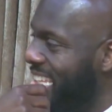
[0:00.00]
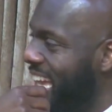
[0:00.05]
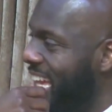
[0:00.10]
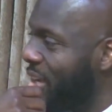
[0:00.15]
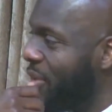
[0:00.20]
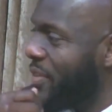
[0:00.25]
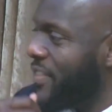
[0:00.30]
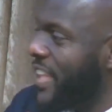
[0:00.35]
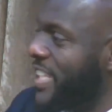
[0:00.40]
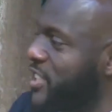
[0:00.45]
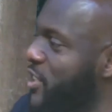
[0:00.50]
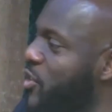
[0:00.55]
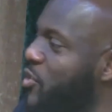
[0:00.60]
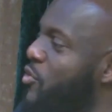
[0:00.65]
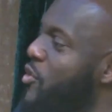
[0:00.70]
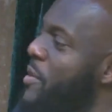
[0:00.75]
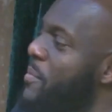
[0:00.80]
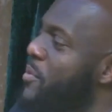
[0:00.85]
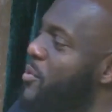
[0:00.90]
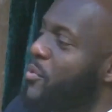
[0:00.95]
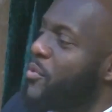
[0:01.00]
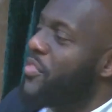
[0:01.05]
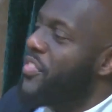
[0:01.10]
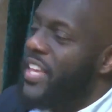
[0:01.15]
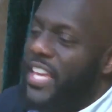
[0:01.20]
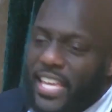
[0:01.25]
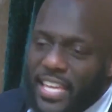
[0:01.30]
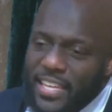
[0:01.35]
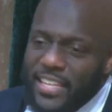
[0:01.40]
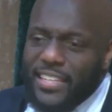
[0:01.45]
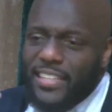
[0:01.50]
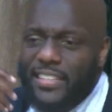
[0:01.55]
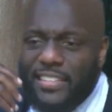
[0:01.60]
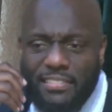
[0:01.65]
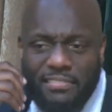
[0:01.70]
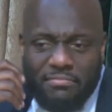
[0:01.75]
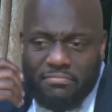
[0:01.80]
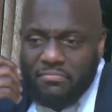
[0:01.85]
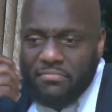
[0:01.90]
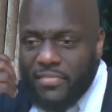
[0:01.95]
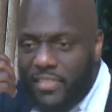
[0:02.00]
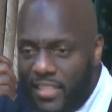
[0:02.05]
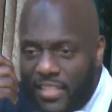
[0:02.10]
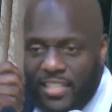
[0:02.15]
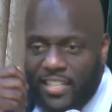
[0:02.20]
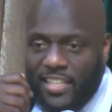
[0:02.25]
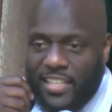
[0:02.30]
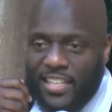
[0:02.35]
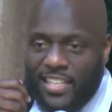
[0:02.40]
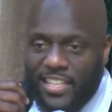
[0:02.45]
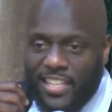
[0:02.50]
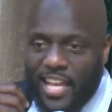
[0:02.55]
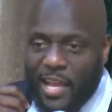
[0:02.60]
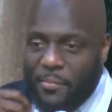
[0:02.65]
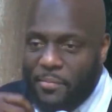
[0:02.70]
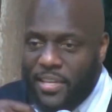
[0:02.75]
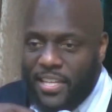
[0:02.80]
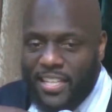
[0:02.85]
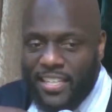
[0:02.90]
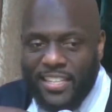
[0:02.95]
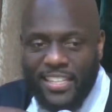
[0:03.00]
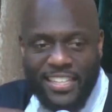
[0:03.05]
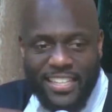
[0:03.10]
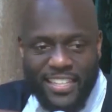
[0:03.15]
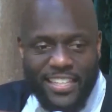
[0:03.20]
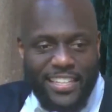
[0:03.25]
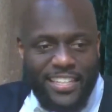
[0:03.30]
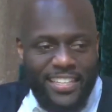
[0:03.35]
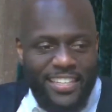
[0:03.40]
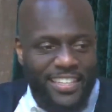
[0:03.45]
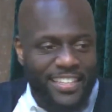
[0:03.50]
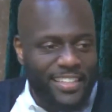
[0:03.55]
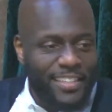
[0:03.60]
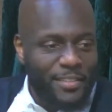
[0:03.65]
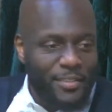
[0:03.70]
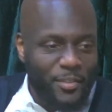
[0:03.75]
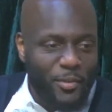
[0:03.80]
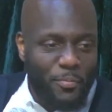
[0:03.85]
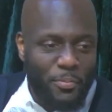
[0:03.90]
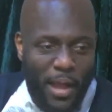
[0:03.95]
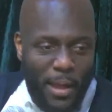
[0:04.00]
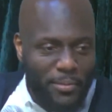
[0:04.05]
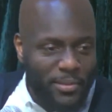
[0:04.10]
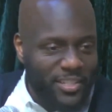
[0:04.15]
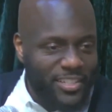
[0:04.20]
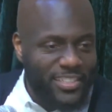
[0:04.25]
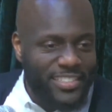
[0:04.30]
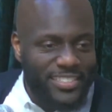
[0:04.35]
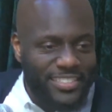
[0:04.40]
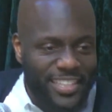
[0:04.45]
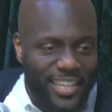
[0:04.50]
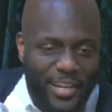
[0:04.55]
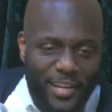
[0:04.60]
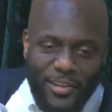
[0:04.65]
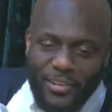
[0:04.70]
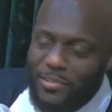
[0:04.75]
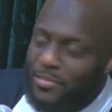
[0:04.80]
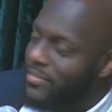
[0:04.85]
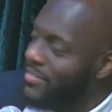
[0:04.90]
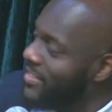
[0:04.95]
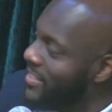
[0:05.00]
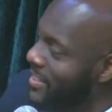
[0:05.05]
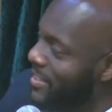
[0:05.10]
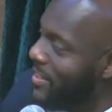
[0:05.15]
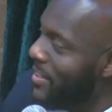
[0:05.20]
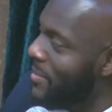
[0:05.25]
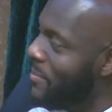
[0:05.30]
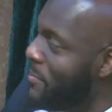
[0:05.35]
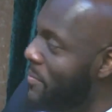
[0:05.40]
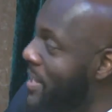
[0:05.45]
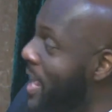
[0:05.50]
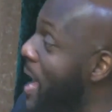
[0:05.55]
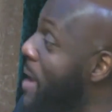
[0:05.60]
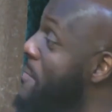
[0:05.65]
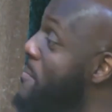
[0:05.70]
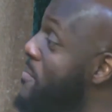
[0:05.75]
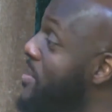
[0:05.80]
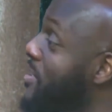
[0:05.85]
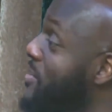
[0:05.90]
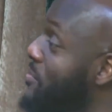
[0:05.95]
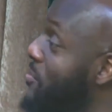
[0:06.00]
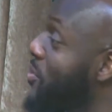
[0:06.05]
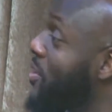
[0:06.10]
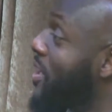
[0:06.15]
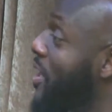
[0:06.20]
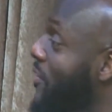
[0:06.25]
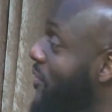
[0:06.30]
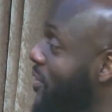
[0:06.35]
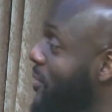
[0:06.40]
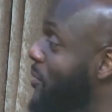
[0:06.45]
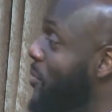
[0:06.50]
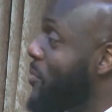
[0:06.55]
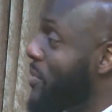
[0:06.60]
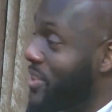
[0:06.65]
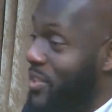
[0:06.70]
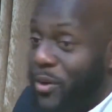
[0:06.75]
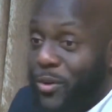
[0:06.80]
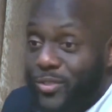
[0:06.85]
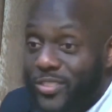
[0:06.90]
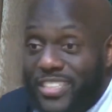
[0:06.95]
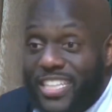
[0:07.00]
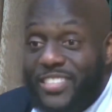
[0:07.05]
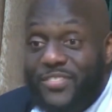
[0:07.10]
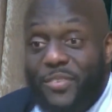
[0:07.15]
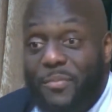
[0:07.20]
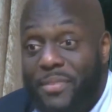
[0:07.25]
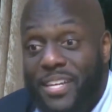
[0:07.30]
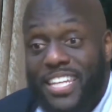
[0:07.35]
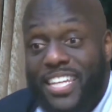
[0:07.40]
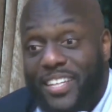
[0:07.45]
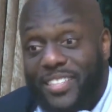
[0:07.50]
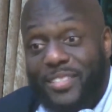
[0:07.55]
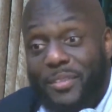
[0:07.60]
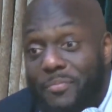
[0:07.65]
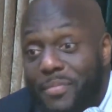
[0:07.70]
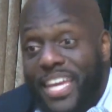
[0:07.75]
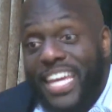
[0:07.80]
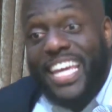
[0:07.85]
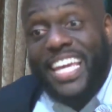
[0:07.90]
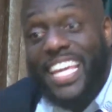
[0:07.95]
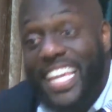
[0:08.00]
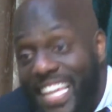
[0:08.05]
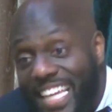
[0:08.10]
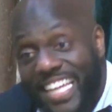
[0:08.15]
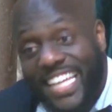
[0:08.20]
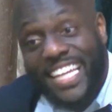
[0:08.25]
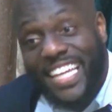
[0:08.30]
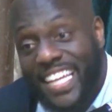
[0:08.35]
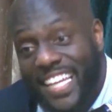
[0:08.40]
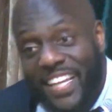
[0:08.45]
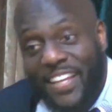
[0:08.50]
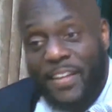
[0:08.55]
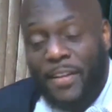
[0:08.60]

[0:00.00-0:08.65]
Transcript: I don't think that's a criminal thing. I mean, you probably couldn't tell, but I'm much more comfortable with culture that's familiar to me.